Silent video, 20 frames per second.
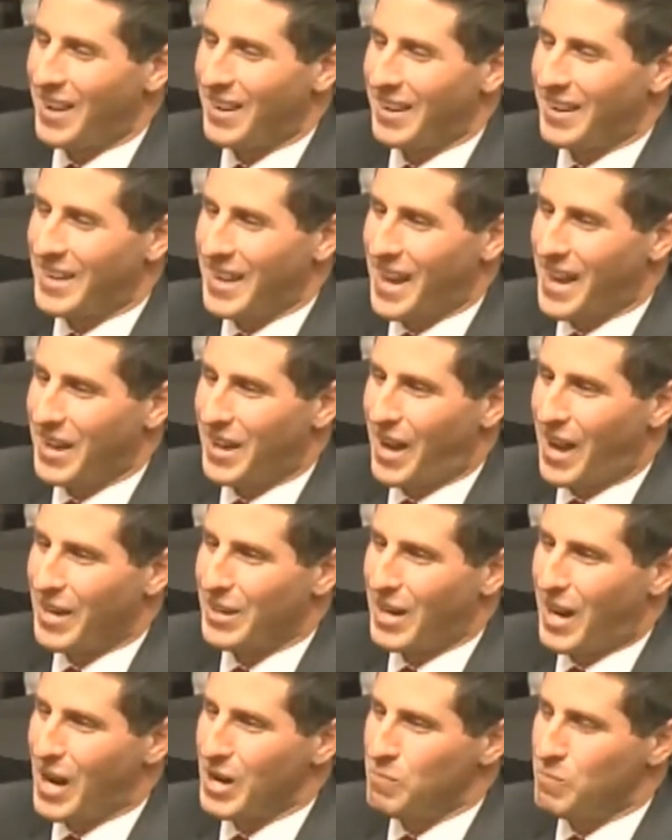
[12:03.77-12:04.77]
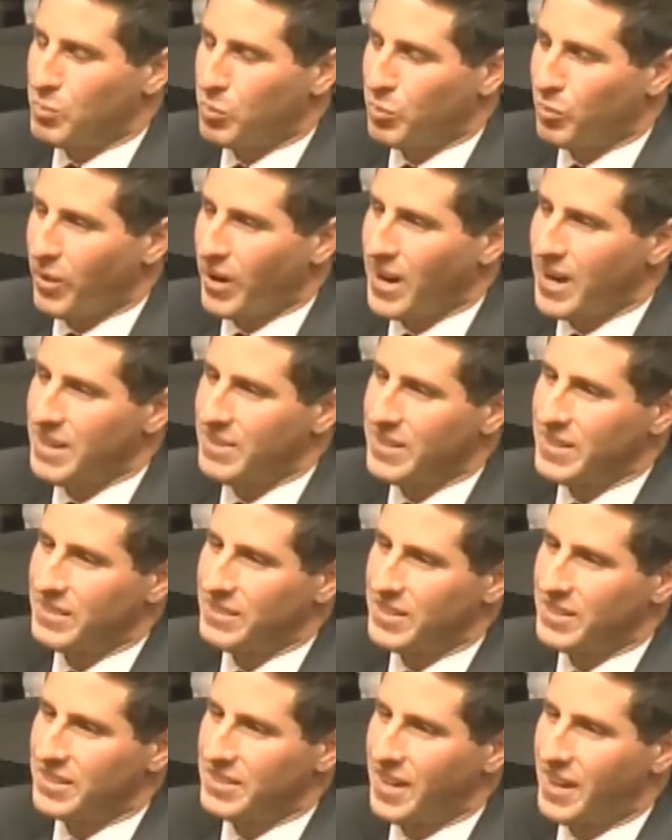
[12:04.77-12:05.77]
Again, I, I pray that
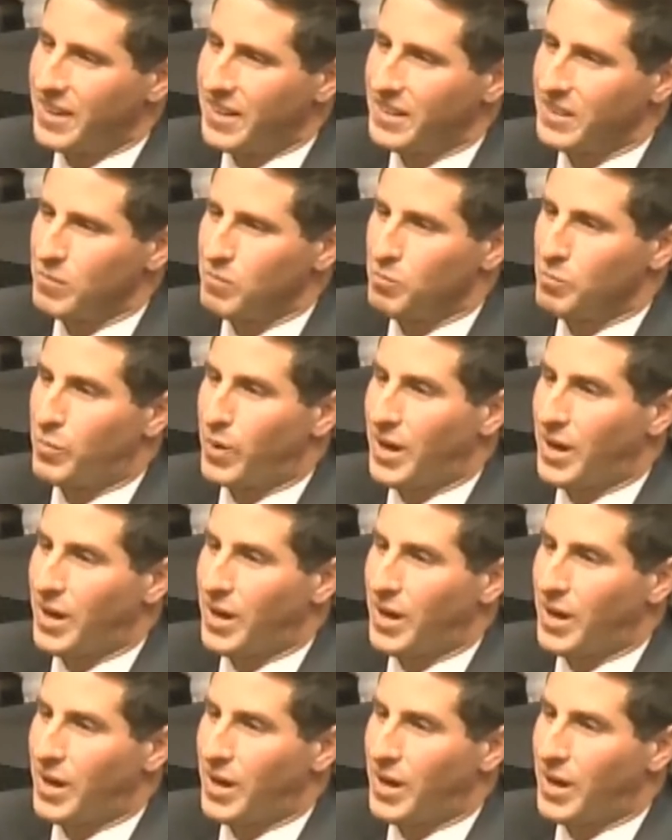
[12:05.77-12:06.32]
the Senate,